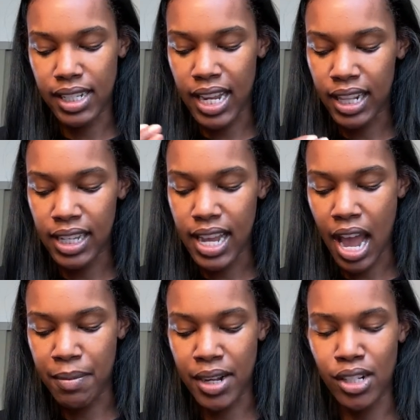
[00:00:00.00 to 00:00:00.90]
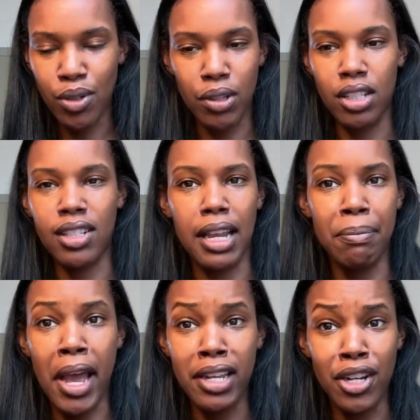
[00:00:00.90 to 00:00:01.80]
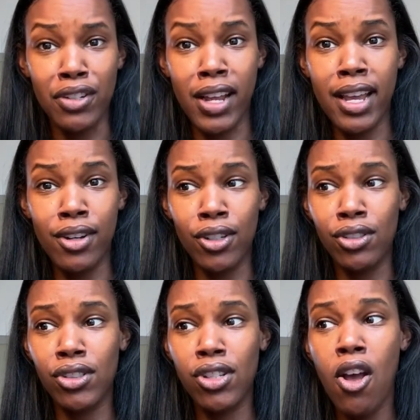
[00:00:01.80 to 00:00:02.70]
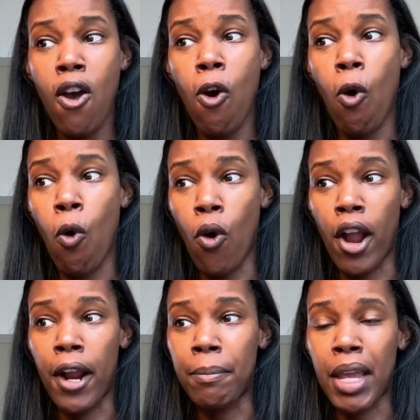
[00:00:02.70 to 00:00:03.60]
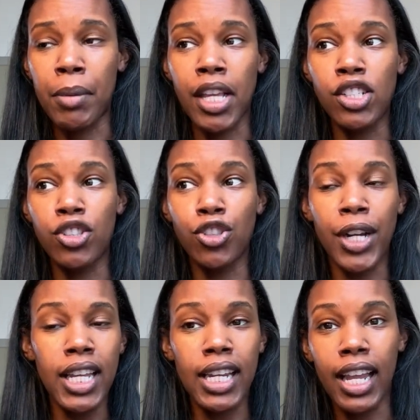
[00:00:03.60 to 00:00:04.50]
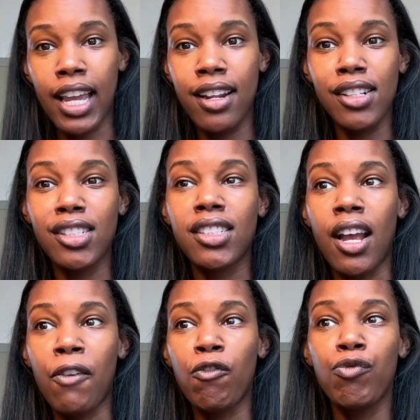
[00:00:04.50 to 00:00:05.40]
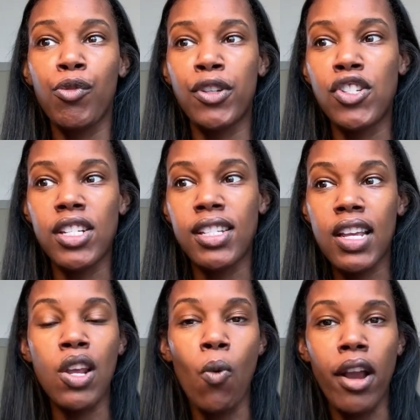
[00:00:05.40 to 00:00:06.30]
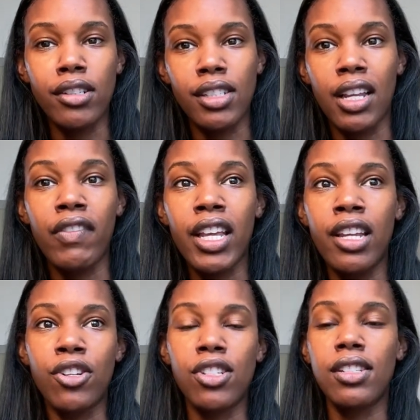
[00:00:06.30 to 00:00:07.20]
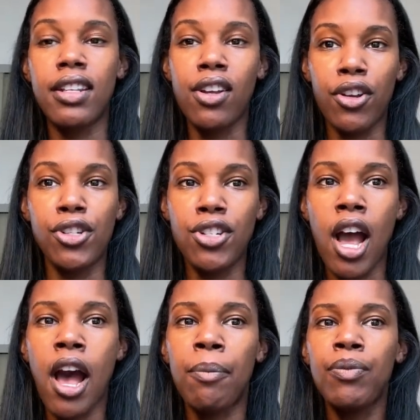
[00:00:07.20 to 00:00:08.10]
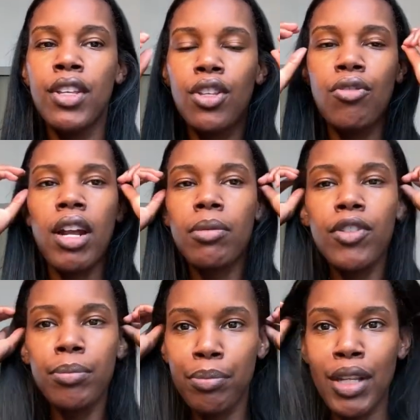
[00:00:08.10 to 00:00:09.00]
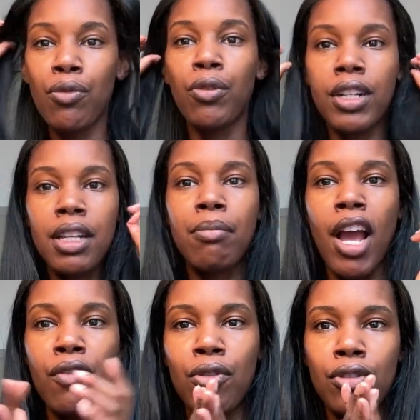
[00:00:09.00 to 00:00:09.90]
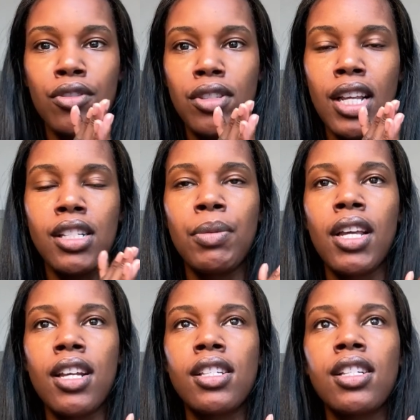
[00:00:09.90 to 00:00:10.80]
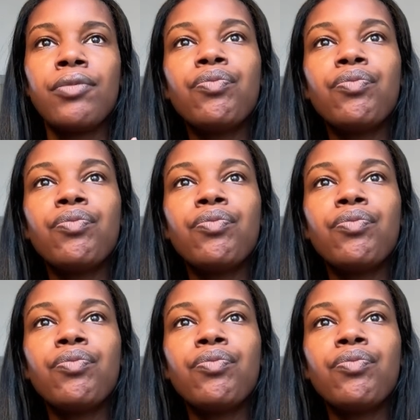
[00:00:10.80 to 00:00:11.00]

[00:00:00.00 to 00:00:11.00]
daily habits, whether it's like biting your nails or maybe drinking, eating stuff when you're just sitting watching TV or just sitting on your job. You got to be really mindful of those things because,